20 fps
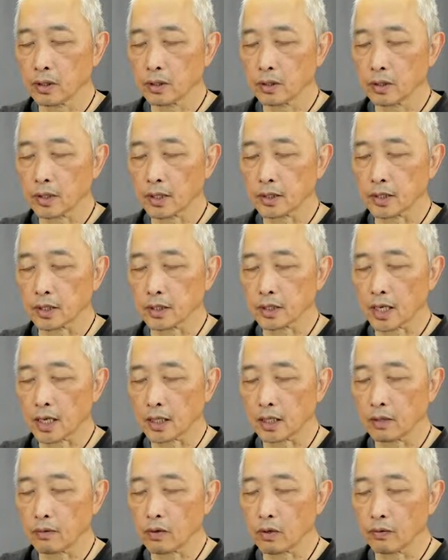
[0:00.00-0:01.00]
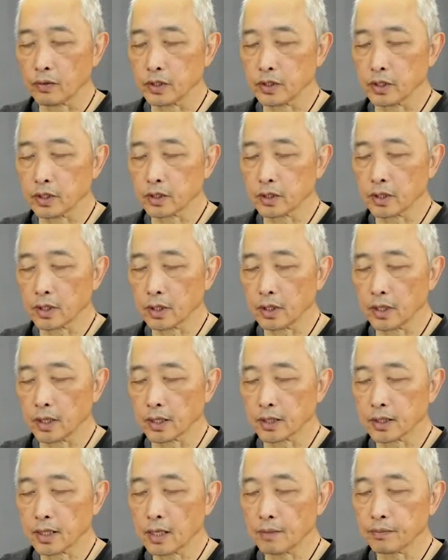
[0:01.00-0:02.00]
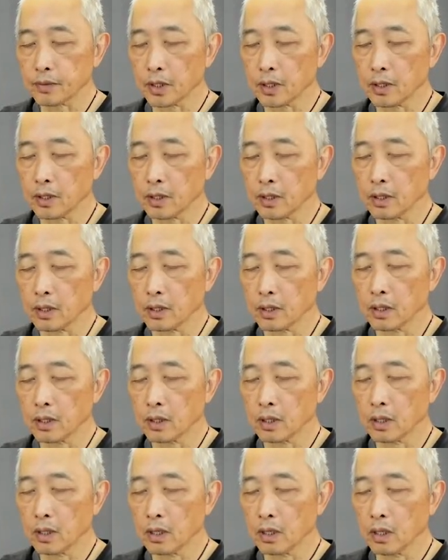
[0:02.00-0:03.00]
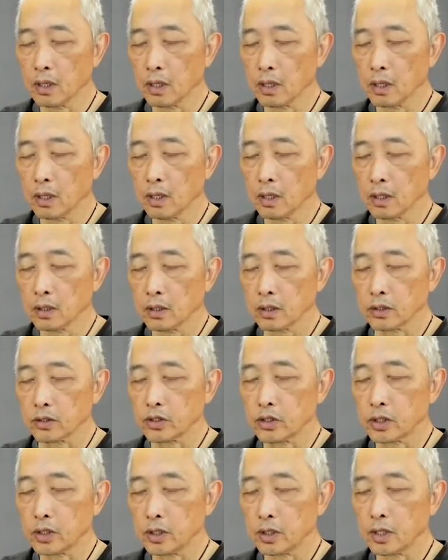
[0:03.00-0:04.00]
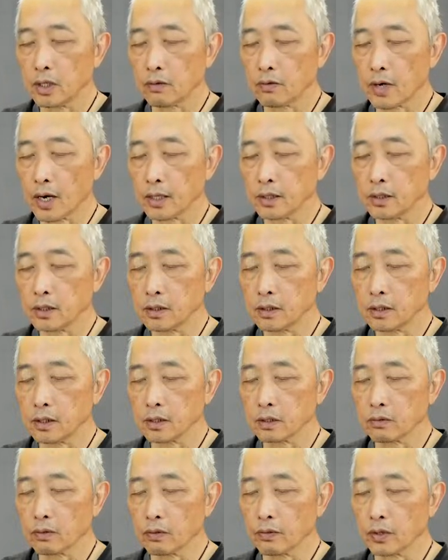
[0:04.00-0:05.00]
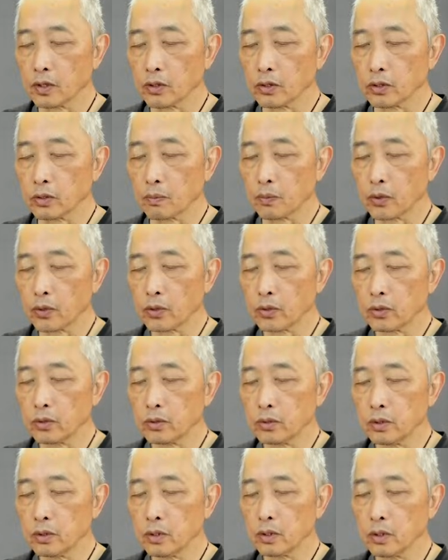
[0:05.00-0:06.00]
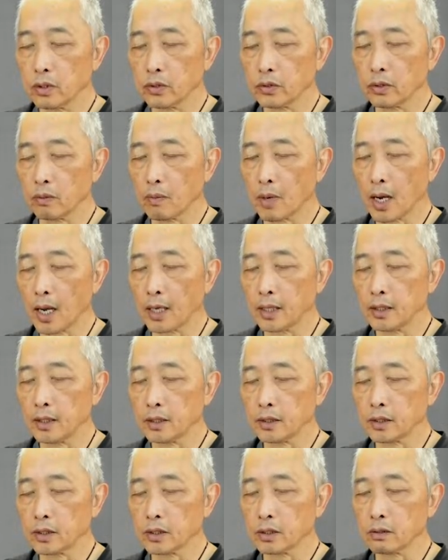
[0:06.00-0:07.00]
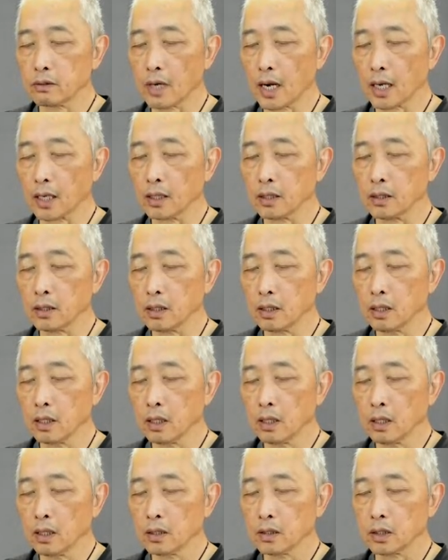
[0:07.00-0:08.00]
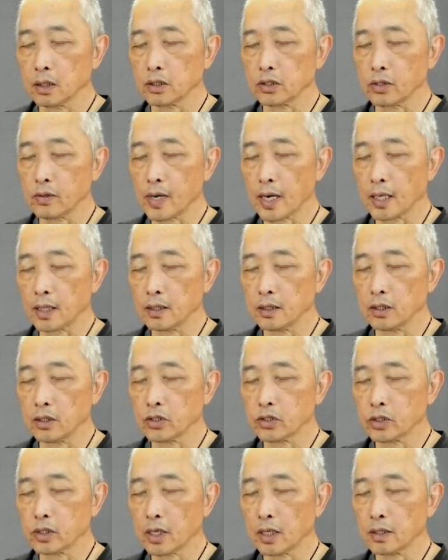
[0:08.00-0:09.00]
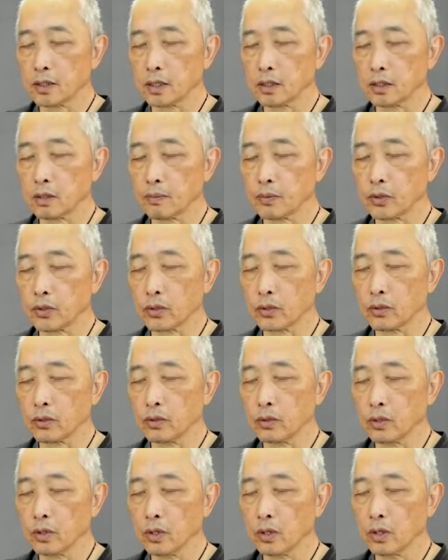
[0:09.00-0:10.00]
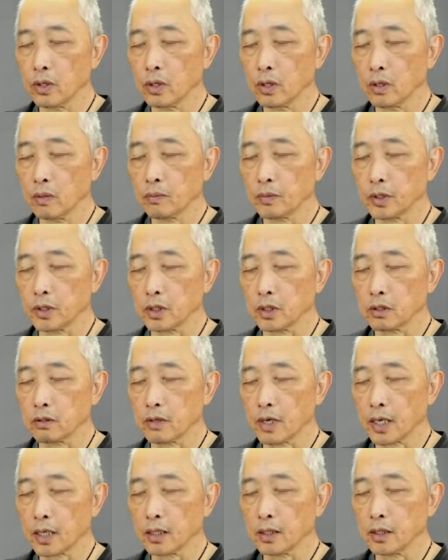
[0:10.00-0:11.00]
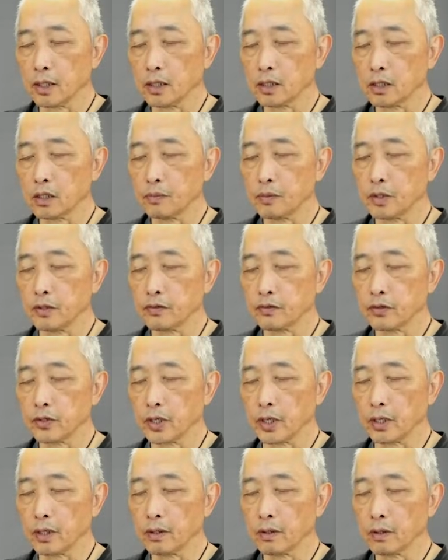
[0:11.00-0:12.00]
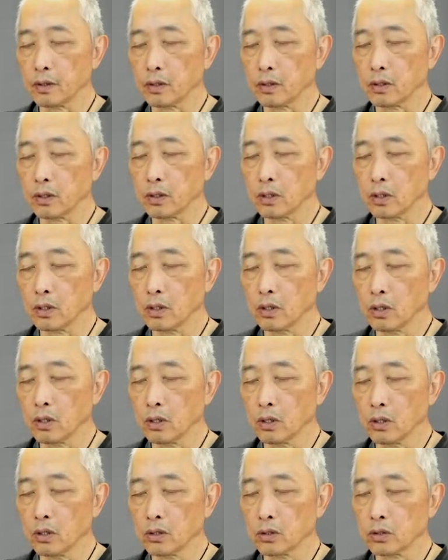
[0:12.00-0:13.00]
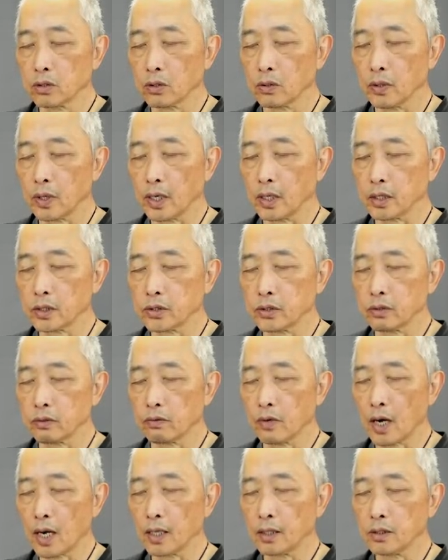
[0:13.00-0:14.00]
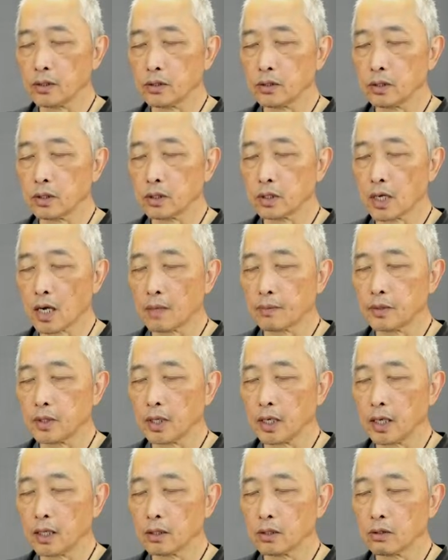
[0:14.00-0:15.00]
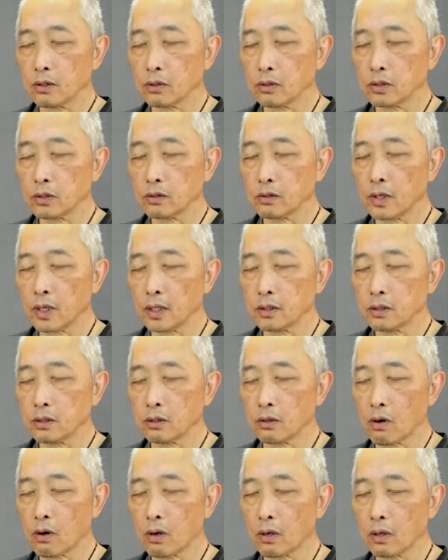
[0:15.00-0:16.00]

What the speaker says: That's exactly what we just did, except the chi that rises is what we call the pearl. Your mind is the dragon. The dragon is chasing the pearl, but the dragon needs to be free. So as you rise to the top of the head, don't try to